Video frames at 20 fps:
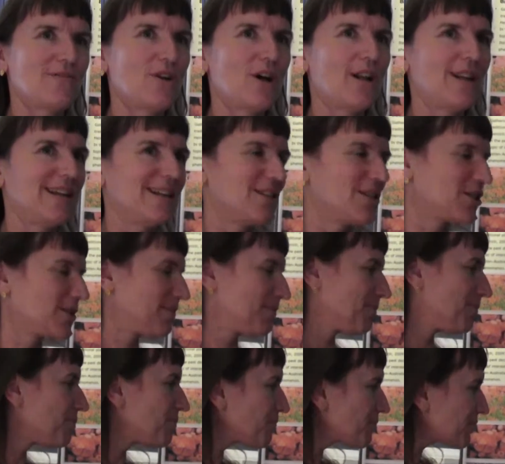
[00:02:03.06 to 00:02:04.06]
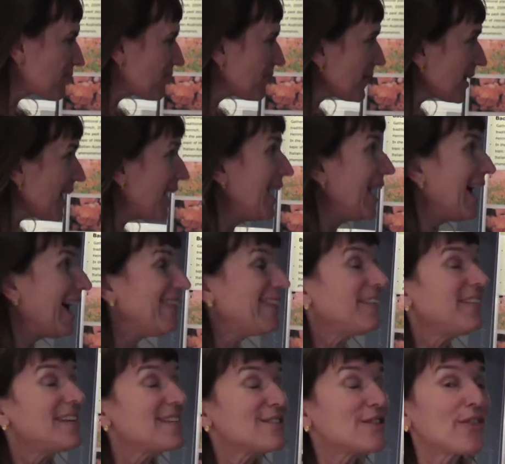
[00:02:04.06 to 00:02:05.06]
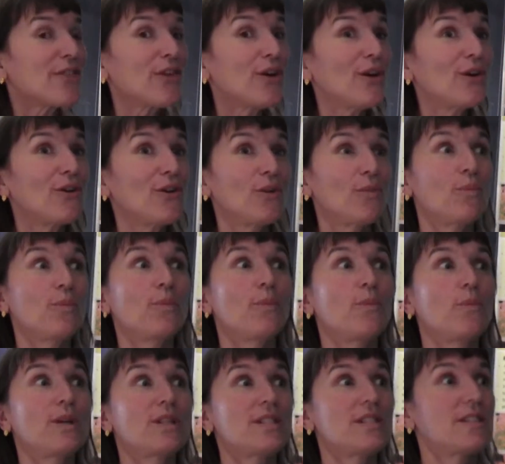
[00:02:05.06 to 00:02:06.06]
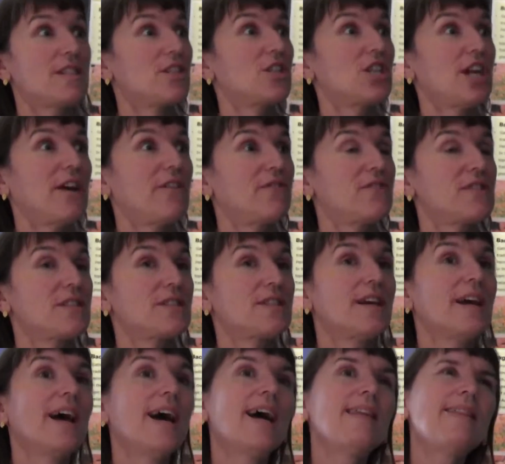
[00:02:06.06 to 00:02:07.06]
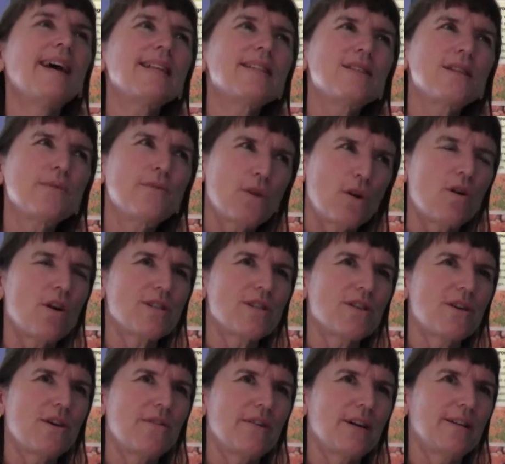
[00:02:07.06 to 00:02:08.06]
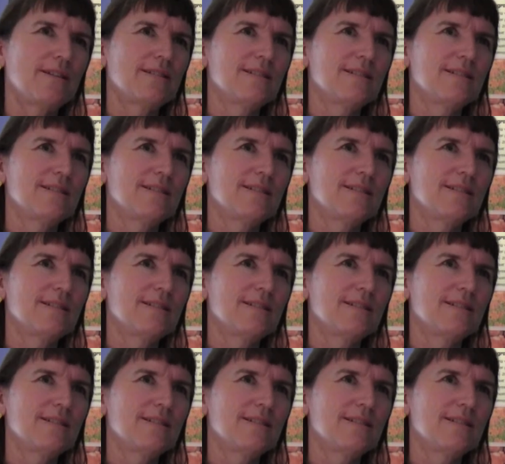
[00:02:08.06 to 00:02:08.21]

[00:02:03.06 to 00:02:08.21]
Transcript: of knowledge. And then there's the third group, which is the chefs. And that's sort of a crossover.